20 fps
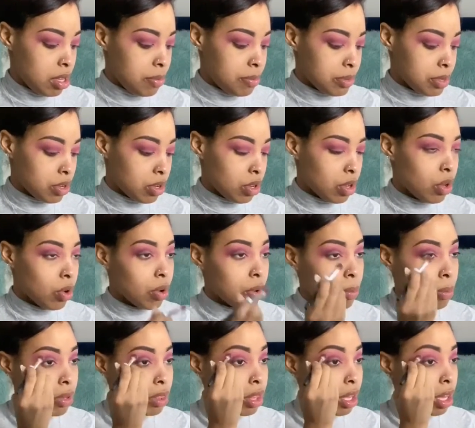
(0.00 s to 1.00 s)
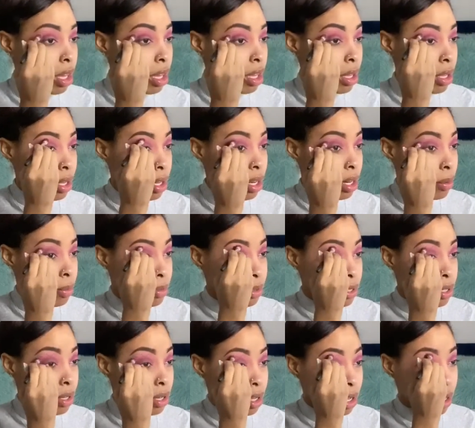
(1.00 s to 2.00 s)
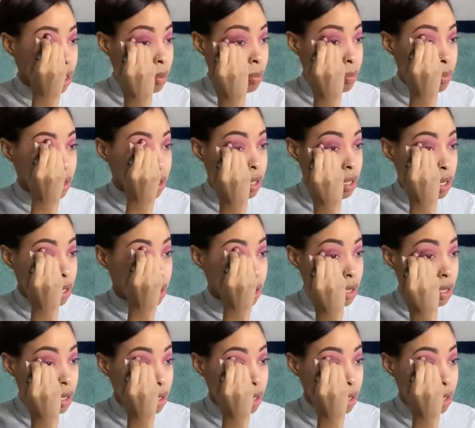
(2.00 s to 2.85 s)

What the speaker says: I'm gonna go in with that, and I'm gonna kind of blend